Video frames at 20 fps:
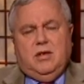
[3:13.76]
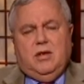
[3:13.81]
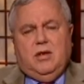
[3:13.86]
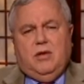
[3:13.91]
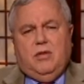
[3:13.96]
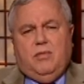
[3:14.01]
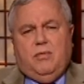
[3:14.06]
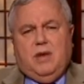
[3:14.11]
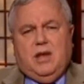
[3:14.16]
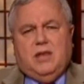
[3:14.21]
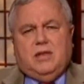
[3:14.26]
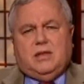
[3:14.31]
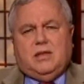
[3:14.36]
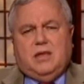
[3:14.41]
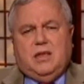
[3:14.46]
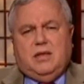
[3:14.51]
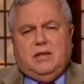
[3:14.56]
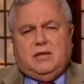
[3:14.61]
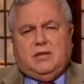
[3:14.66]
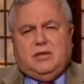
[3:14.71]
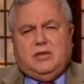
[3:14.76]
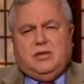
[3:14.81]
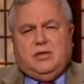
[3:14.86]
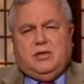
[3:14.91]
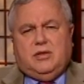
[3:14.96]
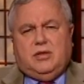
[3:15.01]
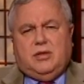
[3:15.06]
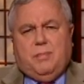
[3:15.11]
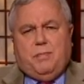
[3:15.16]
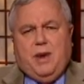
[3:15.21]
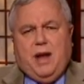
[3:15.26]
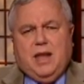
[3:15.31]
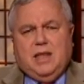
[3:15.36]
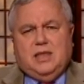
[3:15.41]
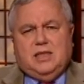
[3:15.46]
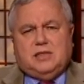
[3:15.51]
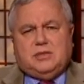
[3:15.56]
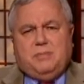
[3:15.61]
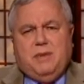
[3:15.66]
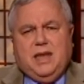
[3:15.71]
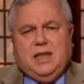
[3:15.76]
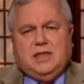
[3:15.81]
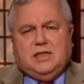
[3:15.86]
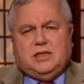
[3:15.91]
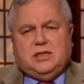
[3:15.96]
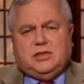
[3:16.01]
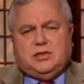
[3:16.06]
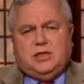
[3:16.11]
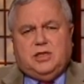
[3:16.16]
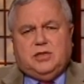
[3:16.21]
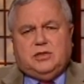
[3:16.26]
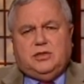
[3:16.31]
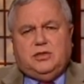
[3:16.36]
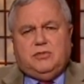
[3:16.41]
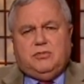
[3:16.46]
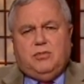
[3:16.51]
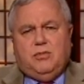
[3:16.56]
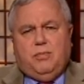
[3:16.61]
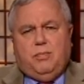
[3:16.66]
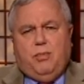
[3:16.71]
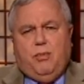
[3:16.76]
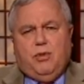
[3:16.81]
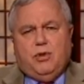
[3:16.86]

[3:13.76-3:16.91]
Well, the pilots make a decision to abort